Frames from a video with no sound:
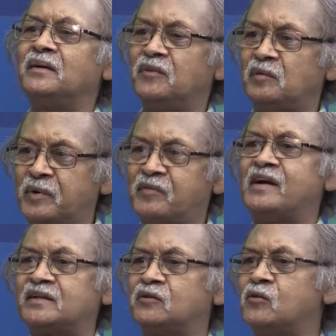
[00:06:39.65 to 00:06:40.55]
will
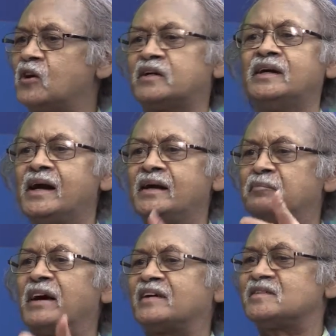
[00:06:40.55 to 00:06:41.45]
prevent the water
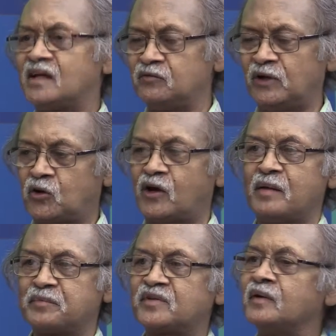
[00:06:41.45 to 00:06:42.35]
and Pakistan will
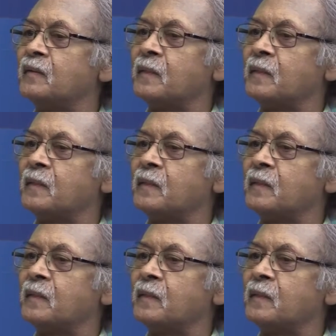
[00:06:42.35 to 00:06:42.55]
collapse.